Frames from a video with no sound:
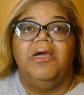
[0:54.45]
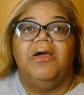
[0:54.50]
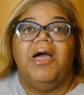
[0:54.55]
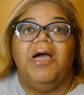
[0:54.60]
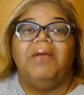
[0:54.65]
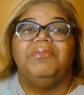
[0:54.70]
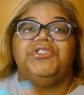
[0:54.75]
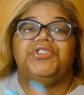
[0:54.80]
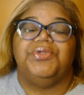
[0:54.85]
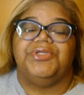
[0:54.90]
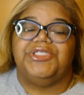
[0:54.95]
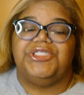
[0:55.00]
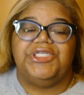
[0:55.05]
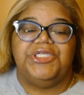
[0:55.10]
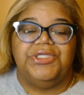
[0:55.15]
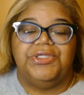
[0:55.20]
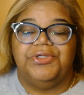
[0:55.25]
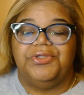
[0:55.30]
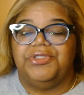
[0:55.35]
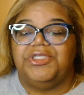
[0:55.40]
I'm sure she
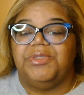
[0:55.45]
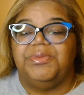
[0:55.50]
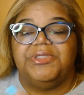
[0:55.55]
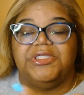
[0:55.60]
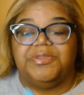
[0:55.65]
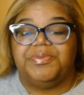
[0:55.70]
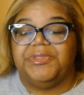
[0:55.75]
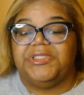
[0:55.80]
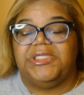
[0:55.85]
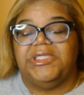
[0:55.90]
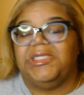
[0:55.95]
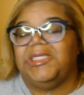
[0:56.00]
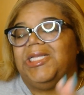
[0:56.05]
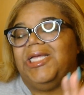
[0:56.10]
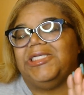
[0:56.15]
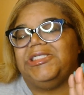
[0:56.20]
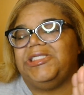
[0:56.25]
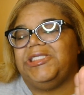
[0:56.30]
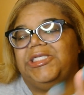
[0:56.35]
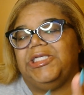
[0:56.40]
knew. She was just pretending
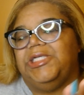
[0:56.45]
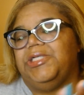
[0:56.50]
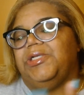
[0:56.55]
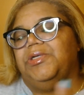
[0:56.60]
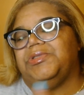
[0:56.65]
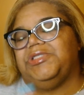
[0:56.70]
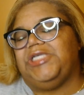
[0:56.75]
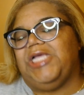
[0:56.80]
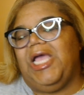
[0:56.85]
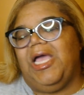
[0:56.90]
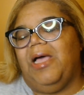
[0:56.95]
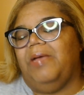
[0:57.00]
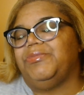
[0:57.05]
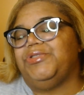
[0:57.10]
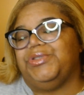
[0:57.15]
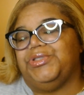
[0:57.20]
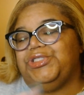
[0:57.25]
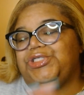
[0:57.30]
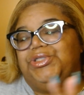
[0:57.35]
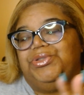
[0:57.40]
like she didn't know, child. I'm
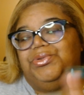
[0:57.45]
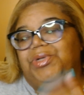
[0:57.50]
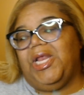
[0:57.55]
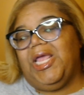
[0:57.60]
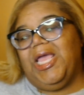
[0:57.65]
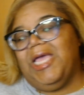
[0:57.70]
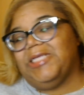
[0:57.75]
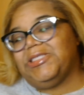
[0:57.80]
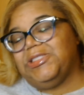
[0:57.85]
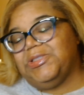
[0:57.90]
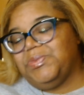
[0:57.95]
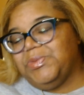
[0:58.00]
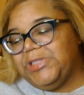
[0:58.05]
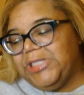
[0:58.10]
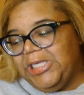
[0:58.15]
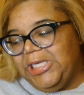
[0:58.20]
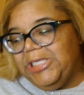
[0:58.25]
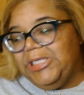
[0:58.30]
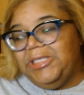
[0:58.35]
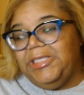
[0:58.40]
sure she knew their asses was
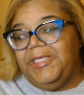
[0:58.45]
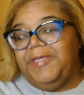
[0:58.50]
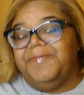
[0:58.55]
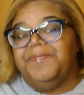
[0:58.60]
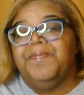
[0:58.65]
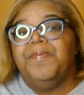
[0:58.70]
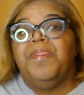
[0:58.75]
in Italy.